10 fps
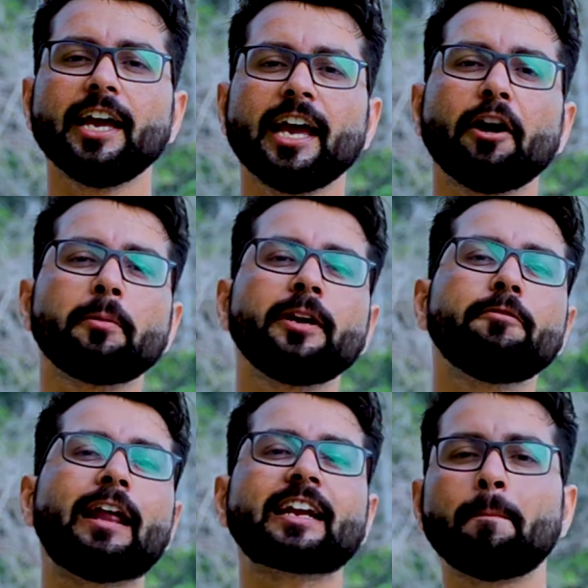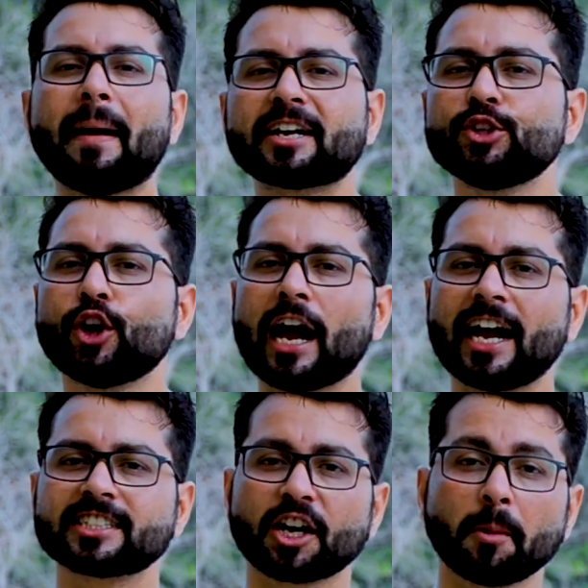Hey everybody, welcome back to YOYA
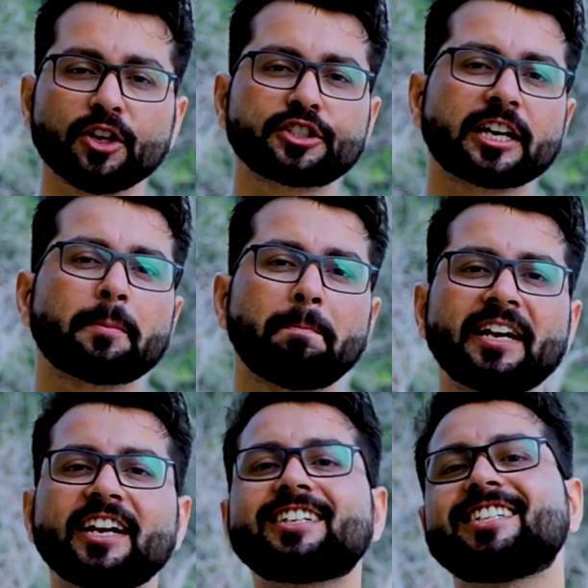Arts Adobe Illustrator beginner